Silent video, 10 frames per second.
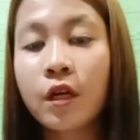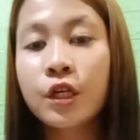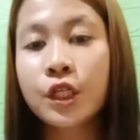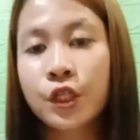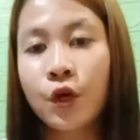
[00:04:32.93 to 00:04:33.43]

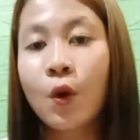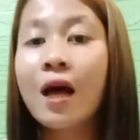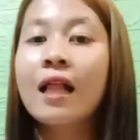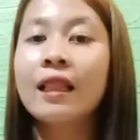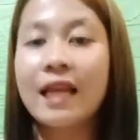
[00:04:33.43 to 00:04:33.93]
So,
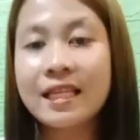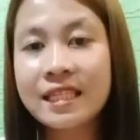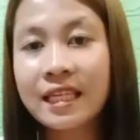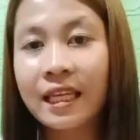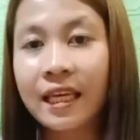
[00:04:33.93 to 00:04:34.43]

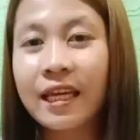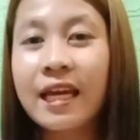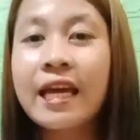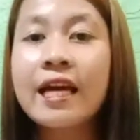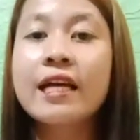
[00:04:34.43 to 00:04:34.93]
listening
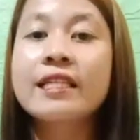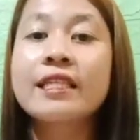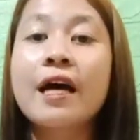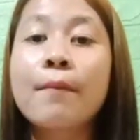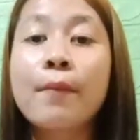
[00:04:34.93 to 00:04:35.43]
is
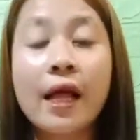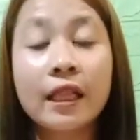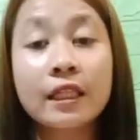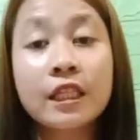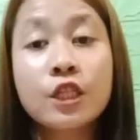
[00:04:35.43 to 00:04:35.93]
the
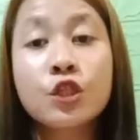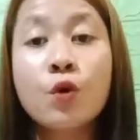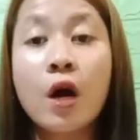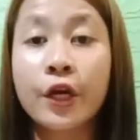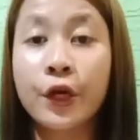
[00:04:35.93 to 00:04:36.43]
ability to
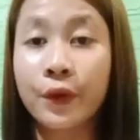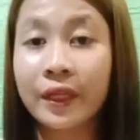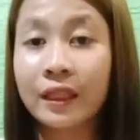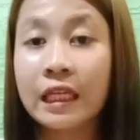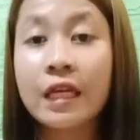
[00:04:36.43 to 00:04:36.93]

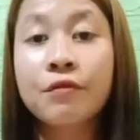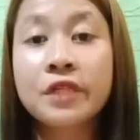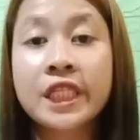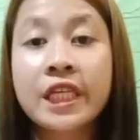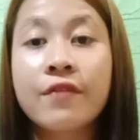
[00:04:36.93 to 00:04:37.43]
accurately
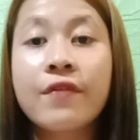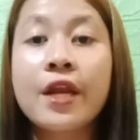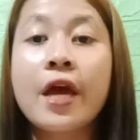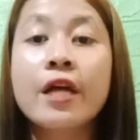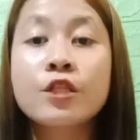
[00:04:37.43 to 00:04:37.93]
receive and
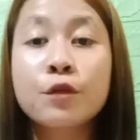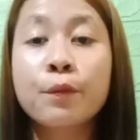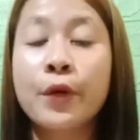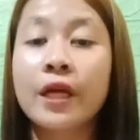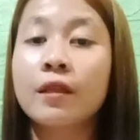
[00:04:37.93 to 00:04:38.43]

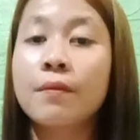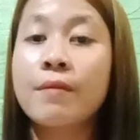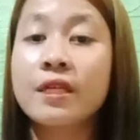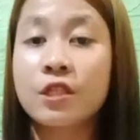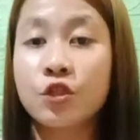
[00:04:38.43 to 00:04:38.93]
interpret
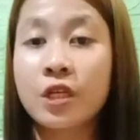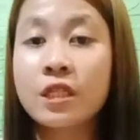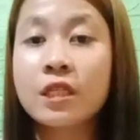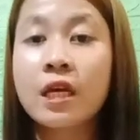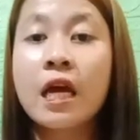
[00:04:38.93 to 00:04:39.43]

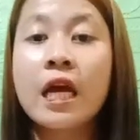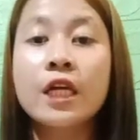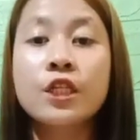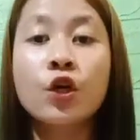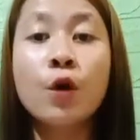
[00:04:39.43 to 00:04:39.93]
messages
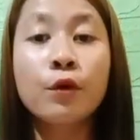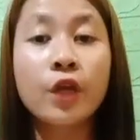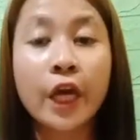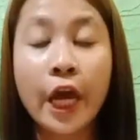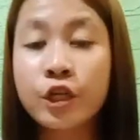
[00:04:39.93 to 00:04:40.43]
in the
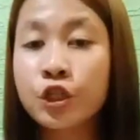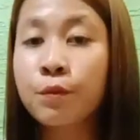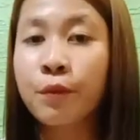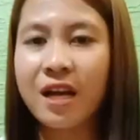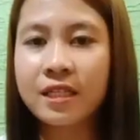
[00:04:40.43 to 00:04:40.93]
communication
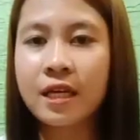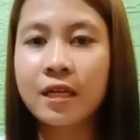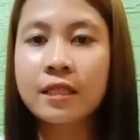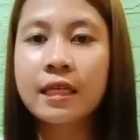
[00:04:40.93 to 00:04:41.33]
process.